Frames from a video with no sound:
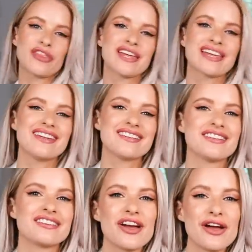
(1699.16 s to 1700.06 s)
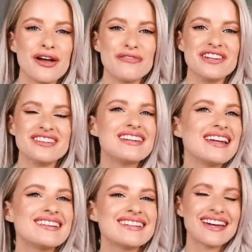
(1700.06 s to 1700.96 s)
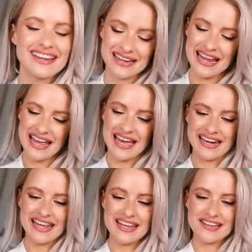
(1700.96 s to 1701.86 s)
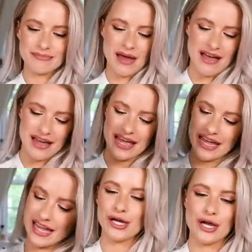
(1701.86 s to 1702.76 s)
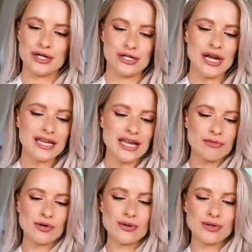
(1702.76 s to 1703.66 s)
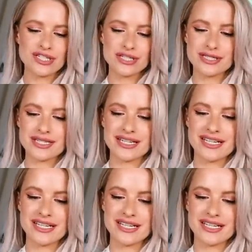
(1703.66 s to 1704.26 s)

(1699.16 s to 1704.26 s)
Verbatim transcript: I think it's the skirt of the season, and it is my Jacquemus